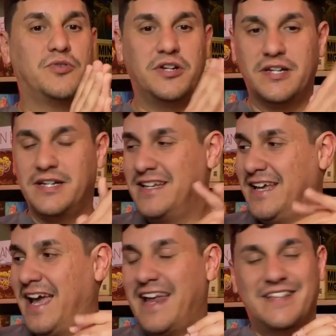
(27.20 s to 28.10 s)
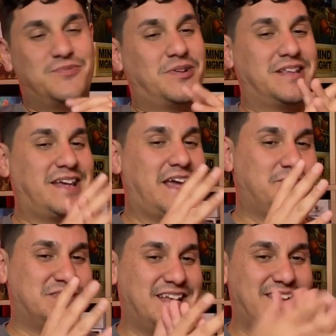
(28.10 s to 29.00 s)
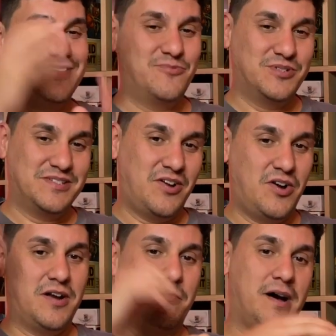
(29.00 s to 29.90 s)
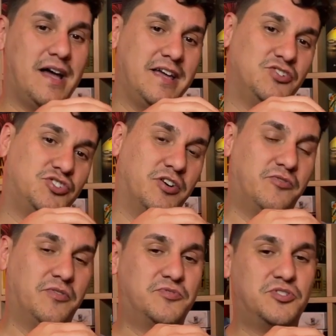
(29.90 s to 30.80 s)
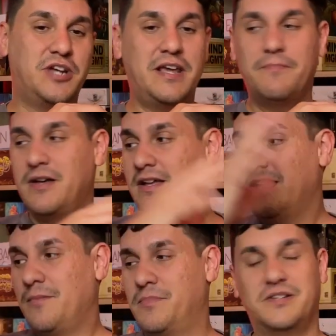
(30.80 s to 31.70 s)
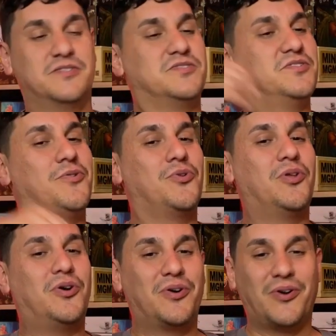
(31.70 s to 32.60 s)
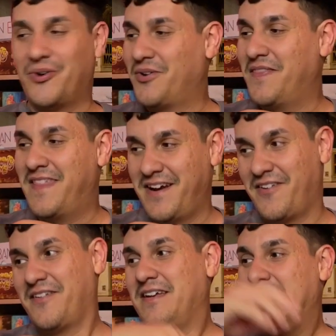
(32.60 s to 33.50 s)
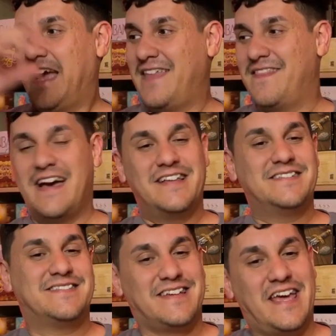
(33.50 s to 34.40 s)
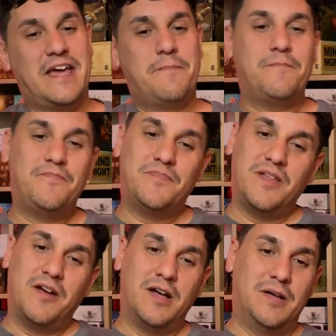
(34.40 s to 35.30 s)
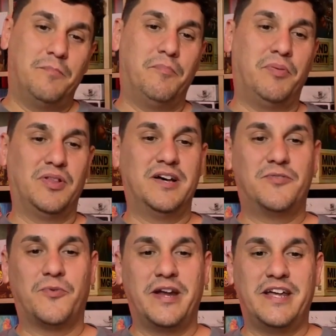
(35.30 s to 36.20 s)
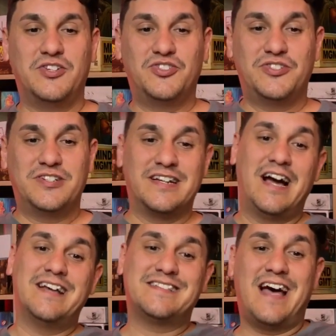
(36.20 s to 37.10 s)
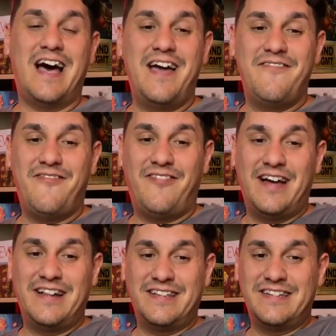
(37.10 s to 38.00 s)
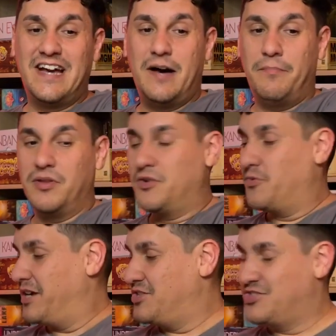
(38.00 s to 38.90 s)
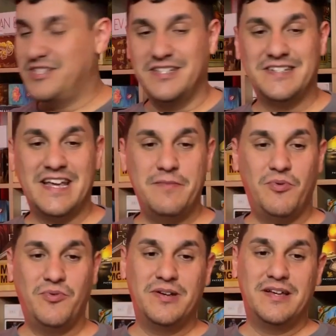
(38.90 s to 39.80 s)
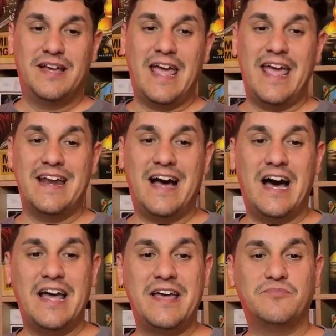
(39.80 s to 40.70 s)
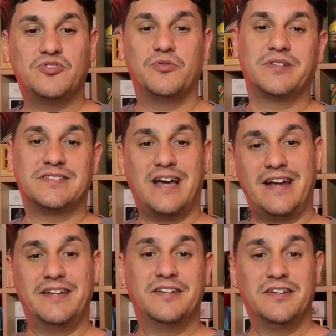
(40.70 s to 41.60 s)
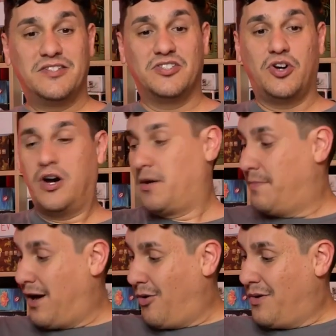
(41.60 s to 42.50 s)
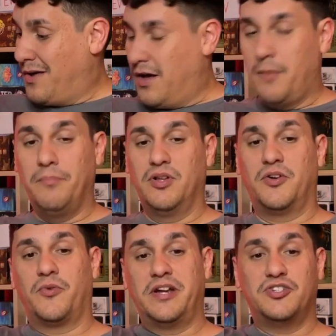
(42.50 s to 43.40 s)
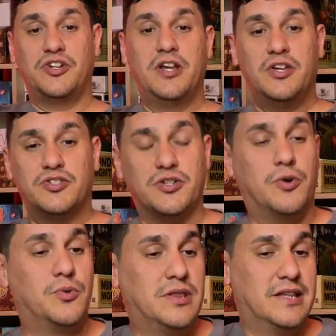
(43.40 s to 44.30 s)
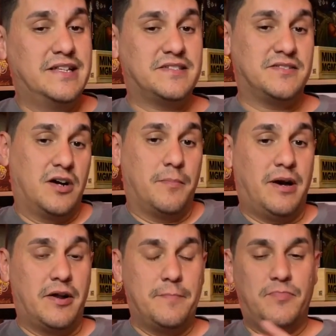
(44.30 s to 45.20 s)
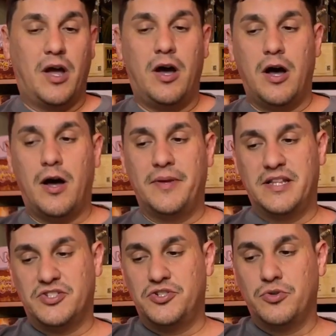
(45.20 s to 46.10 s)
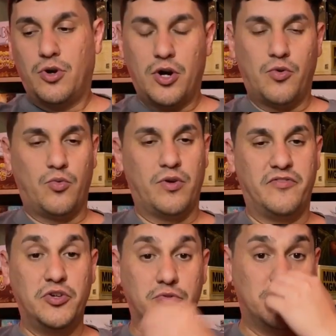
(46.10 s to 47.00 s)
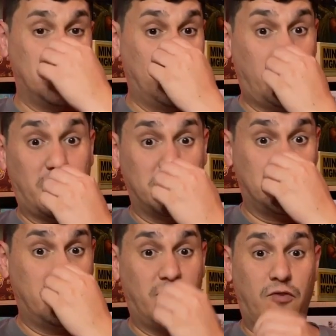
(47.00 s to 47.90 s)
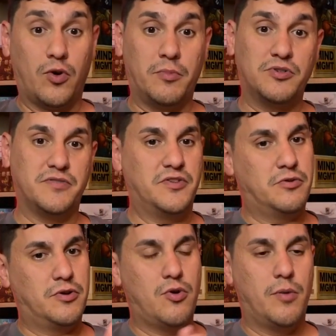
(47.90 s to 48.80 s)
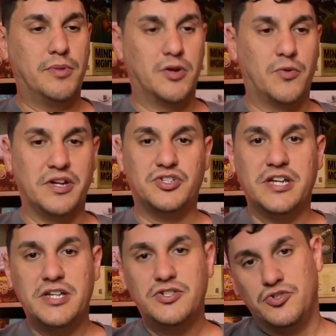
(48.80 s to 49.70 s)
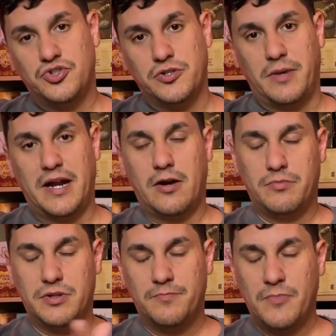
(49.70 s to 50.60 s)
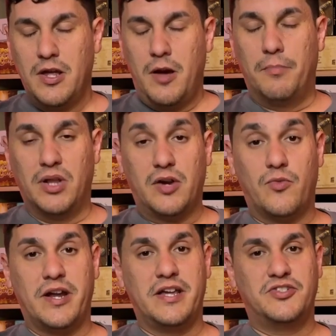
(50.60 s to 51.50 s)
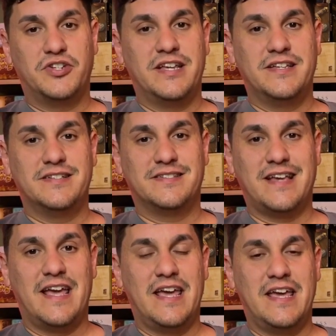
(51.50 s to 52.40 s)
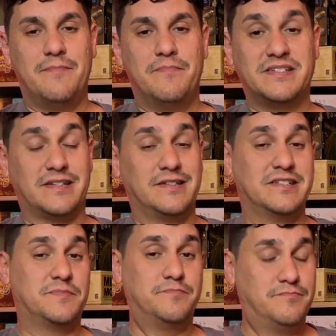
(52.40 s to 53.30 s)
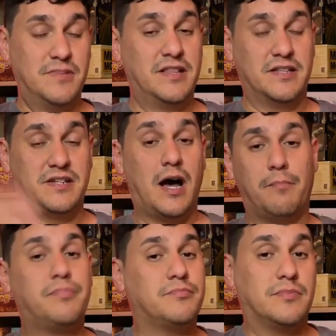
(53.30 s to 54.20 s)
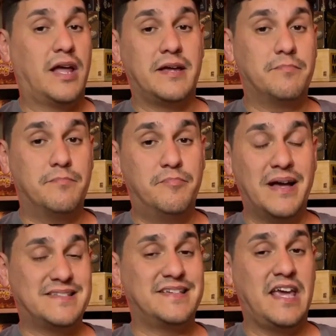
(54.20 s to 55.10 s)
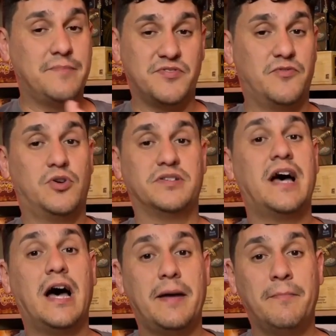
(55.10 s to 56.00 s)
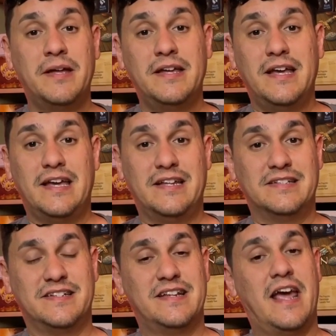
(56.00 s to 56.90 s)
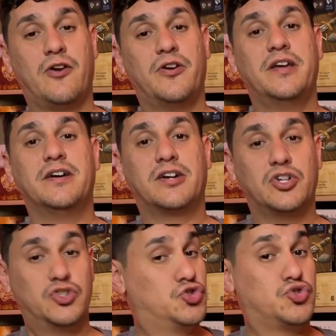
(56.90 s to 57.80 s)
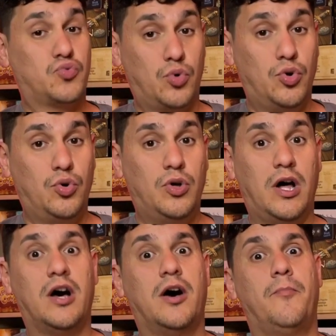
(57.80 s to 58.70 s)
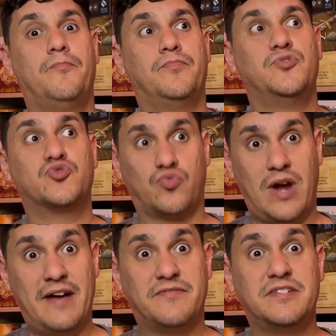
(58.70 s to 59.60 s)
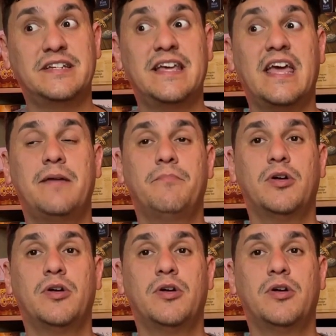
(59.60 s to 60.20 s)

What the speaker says: good. And it's one of the games that was on my shelf of shame, but it is no longer there. And that is the game Blood Rage. Guys, I finally got Blood Rage to the table, and I am so excited to talk about Blood Rage. So let's talk about it, and let's do our review. So first and foremost, if you don't know what Blood Rage is, you should by now. But Blood Rage is basically it's in the top like best games of all time. It is an area control drafting game